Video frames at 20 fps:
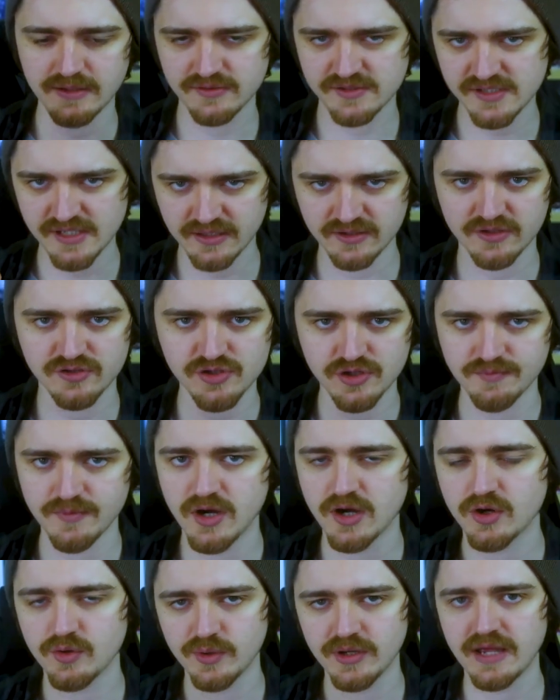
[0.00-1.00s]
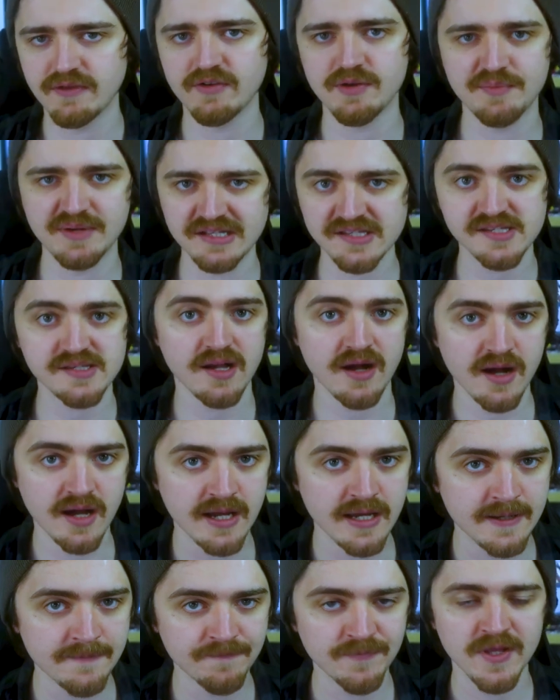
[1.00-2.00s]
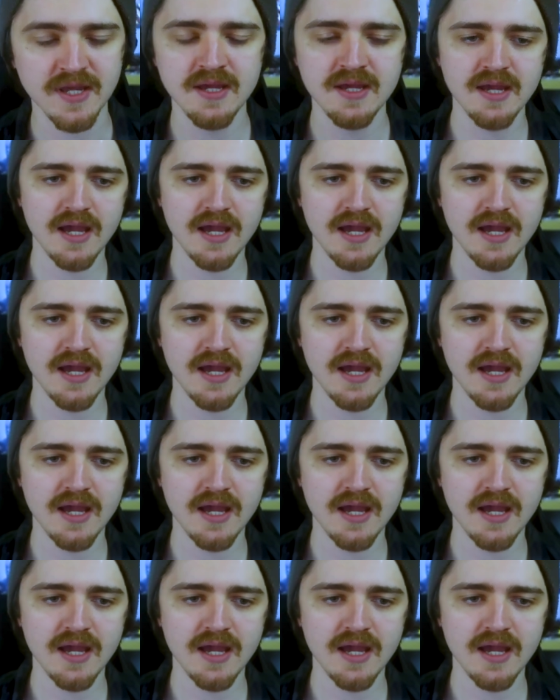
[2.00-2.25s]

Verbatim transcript: signature mark or whatever means time.